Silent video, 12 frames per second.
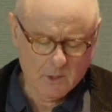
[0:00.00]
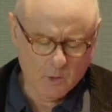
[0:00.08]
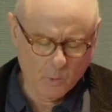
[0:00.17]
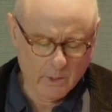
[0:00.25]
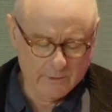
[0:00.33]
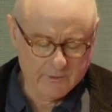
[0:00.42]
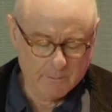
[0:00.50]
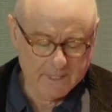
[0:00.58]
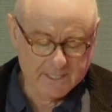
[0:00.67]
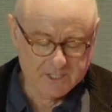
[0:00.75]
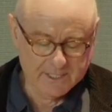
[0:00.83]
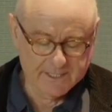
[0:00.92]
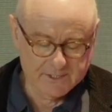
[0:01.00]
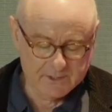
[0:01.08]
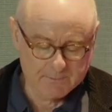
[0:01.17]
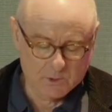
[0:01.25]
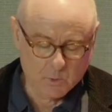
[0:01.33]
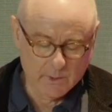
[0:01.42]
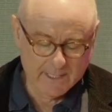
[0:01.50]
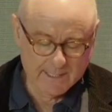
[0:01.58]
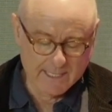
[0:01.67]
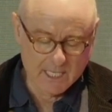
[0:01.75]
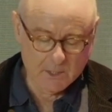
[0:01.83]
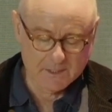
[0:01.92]
One of the big changes between
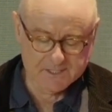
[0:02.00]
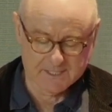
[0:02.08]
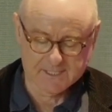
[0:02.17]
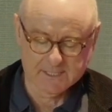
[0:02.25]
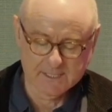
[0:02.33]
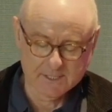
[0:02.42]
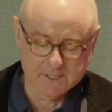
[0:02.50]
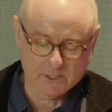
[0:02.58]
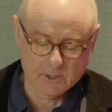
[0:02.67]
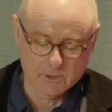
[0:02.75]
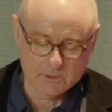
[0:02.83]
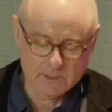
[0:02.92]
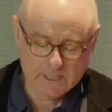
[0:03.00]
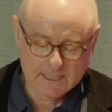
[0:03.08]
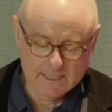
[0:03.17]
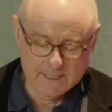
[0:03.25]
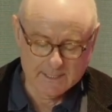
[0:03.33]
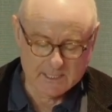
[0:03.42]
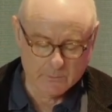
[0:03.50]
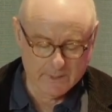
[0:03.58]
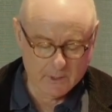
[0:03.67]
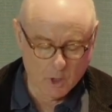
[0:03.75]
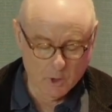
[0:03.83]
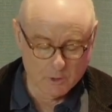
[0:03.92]
now and 60 years ago is that we
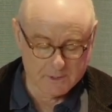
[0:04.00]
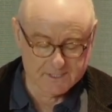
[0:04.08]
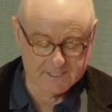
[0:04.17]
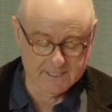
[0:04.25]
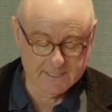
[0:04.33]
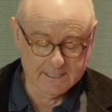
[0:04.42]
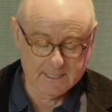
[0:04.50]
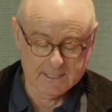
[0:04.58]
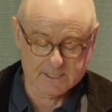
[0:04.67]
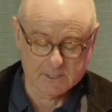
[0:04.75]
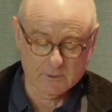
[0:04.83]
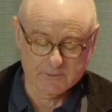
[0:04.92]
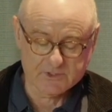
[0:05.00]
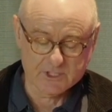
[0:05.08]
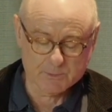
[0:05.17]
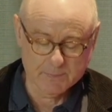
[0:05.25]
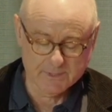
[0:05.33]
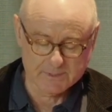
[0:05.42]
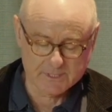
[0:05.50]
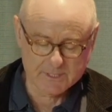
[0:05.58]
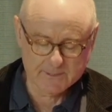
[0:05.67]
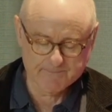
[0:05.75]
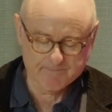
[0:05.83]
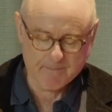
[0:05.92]
no longer see ourselves as
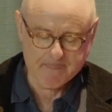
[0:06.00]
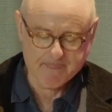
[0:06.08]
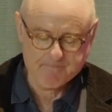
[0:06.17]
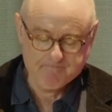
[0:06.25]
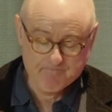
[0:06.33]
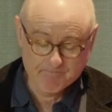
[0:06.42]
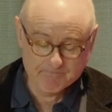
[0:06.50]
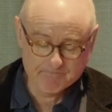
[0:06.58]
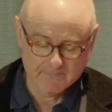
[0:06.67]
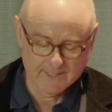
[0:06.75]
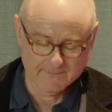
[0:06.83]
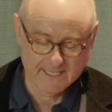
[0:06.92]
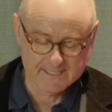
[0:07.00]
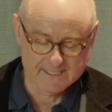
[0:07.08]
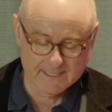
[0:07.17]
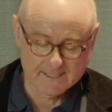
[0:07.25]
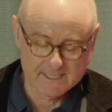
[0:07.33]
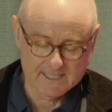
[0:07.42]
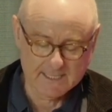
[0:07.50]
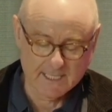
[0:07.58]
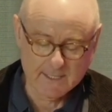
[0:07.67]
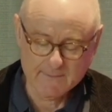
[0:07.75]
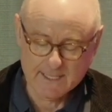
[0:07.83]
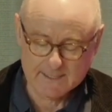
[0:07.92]
British. In that
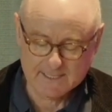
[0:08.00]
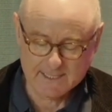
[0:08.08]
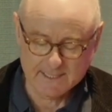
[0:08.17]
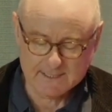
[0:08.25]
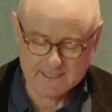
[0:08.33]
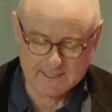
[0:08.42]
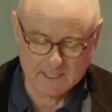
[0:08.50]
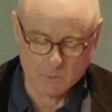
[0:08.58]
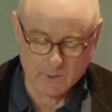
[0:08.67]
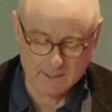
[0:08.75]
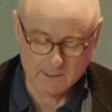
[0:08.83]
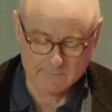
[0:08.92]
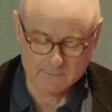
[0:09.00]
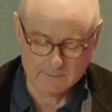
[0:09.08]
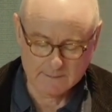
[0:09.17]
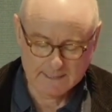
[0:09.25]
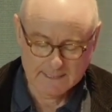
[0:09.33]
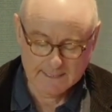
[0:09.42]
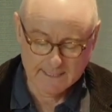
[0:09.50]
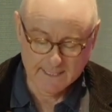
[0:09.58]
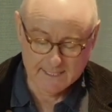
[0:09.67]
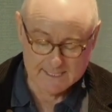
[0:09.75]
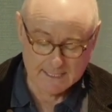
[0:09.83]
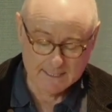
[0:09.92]
sense, at one level, it
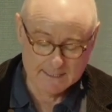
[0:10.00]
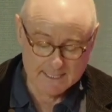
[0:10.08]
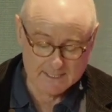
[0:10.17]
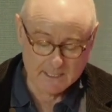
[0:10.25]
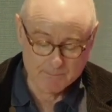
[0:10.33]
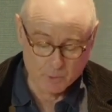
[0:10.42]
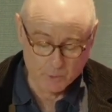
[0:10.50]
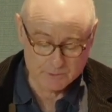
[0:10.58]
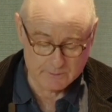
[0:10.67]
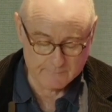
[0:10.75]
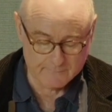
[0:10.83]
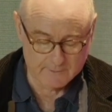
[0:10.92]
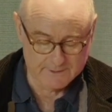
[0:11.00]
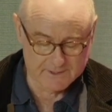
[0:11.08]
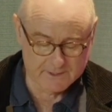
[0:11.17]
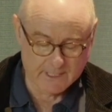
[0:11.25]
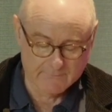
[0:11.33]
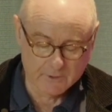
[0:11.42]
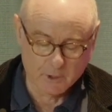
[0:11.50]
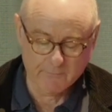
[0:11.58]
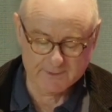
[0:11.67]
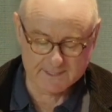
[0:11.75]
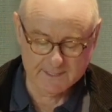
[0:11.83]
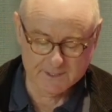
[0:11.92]
is less important for us to have the
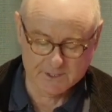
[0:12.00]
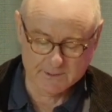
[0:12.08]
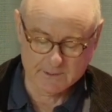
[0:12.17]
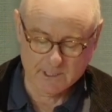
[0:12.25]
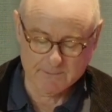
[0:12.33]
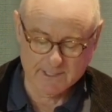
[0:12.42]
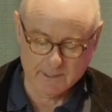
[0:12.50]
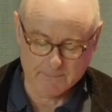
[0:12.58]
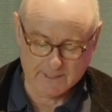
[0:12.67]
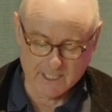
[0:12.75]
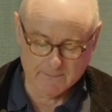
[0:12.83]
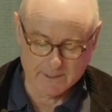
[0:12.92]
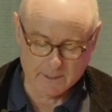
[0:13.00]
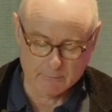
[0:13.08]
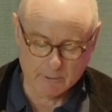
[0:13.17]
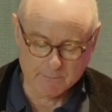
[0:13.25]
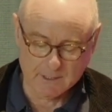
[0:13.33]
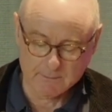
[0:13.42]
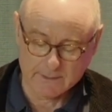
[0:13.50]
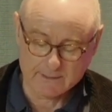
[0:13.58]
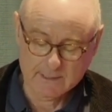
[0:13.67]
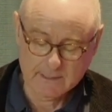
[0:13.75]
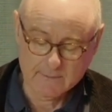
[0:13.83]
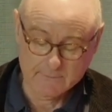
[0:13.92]
conversation about becoming a republic
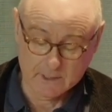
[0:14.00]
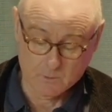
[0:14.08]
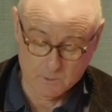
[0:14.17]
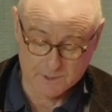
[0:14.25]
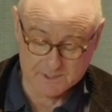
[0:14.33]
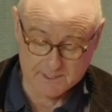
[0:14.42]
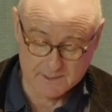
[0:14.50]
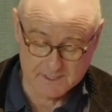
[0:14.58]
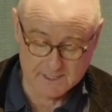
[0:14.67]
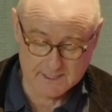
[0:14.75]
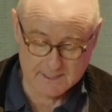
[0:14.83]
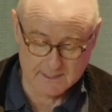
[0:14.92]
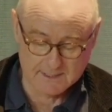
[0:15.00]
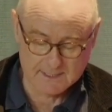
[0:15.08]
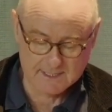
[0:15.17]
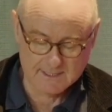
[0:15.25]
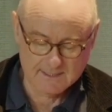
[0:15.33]
than it was in the 60s.